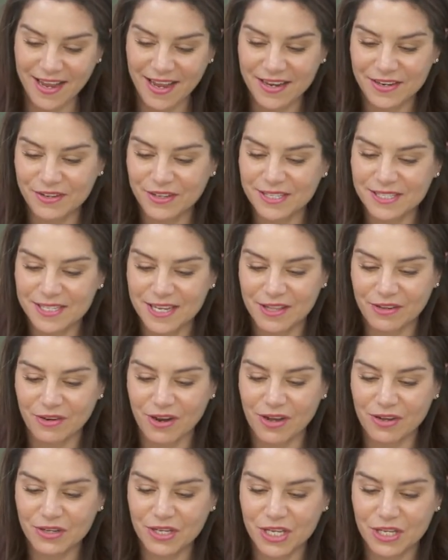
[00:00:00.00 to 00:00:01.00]
and you can see they're
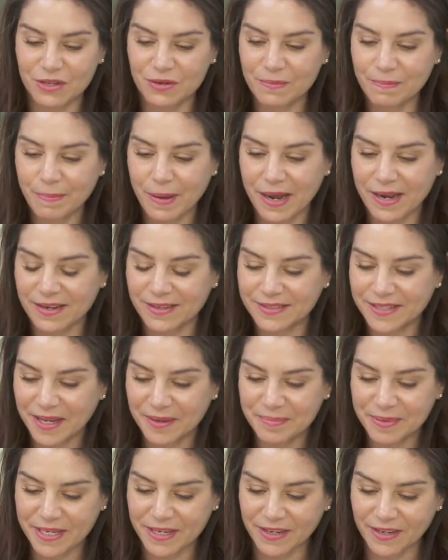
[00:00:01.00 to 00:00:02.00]
all cute and piled
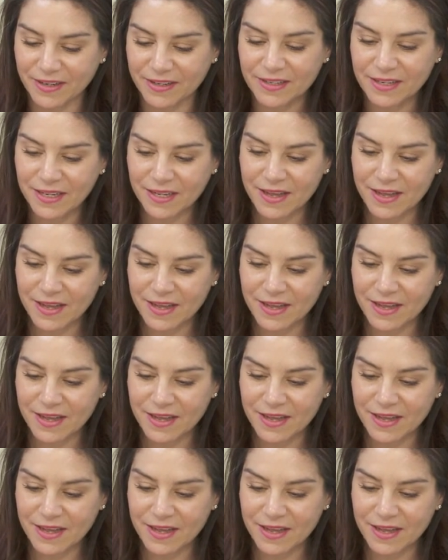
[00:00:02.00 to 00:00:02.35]
up here.